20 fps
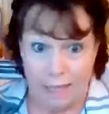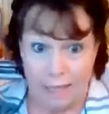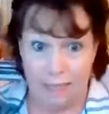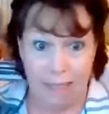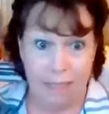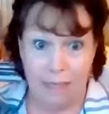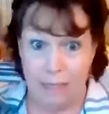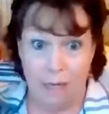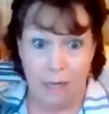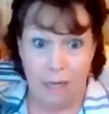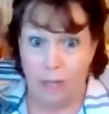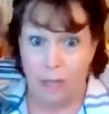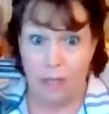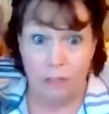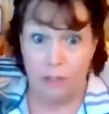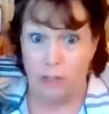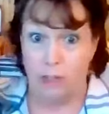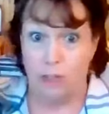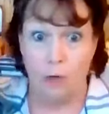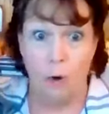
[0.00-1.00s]
in
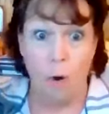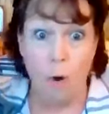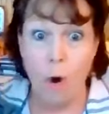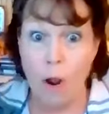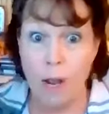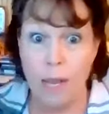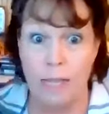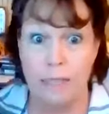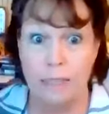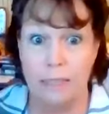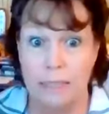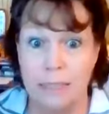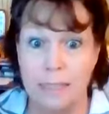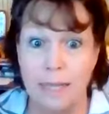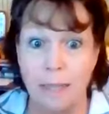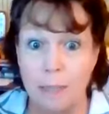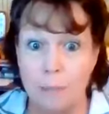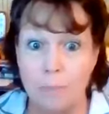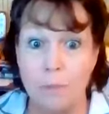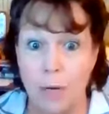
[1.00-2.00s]
joy and
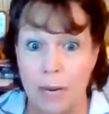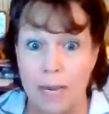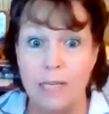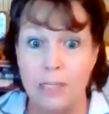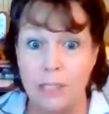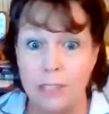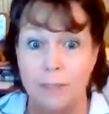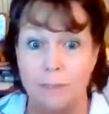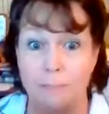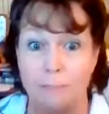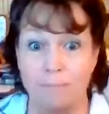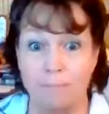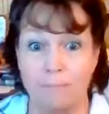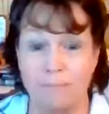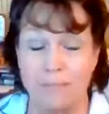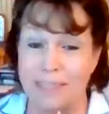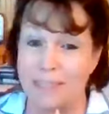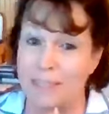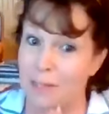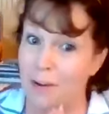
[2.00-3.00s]
celebration.
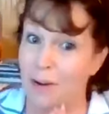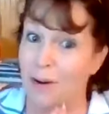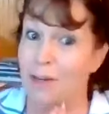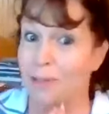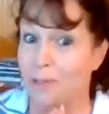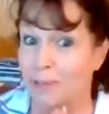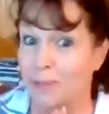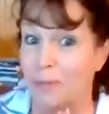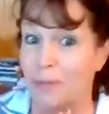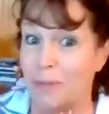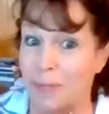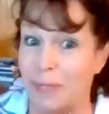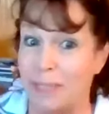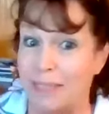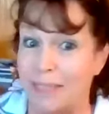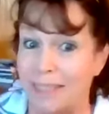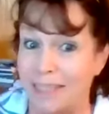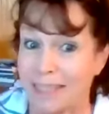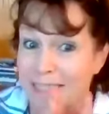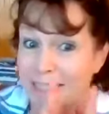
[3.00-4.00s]
It's our story.
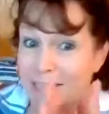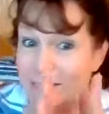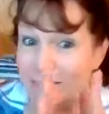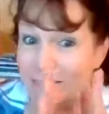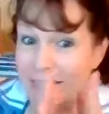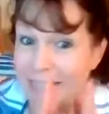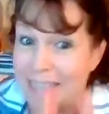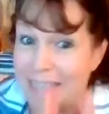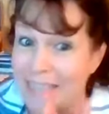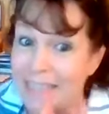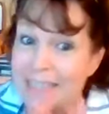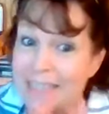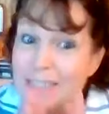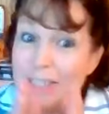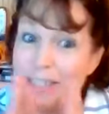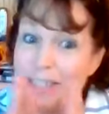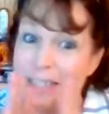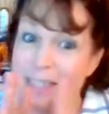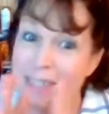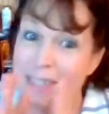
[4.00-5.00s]
So
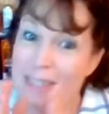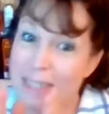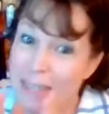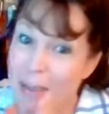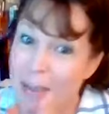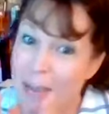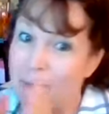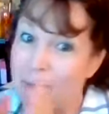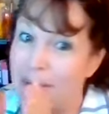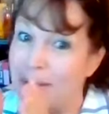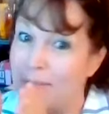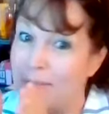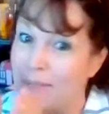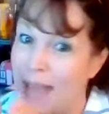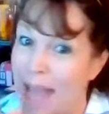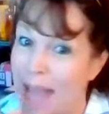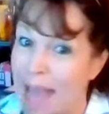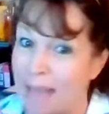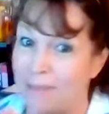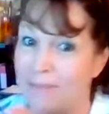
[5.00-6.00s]
each step of
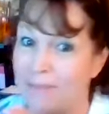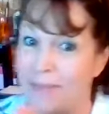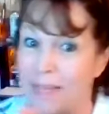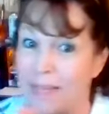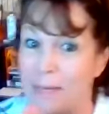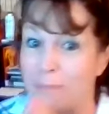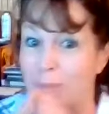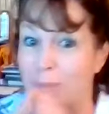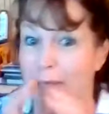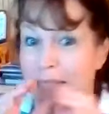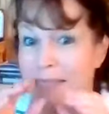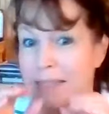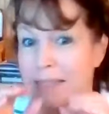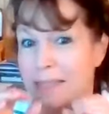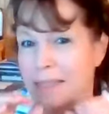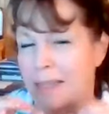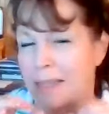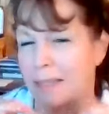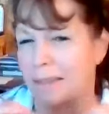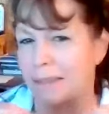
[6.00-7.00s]
Advent brings
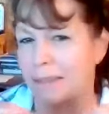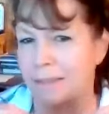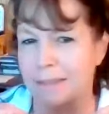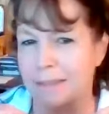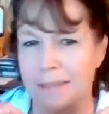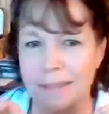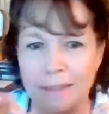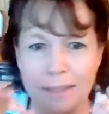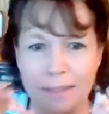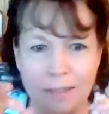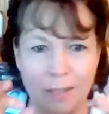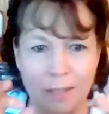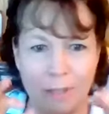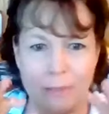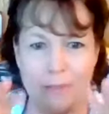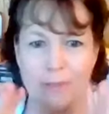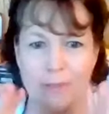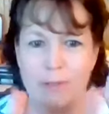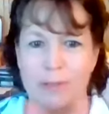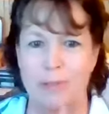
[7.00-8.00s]
us a little
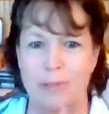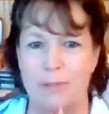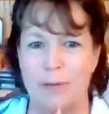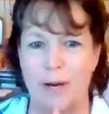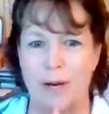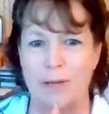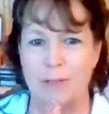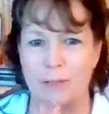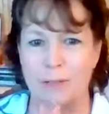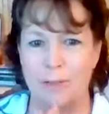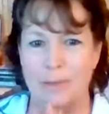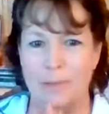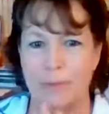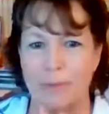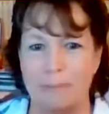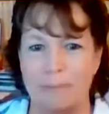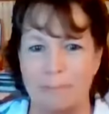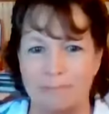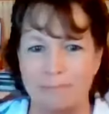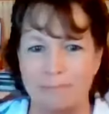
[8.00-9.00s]
closer to our truth.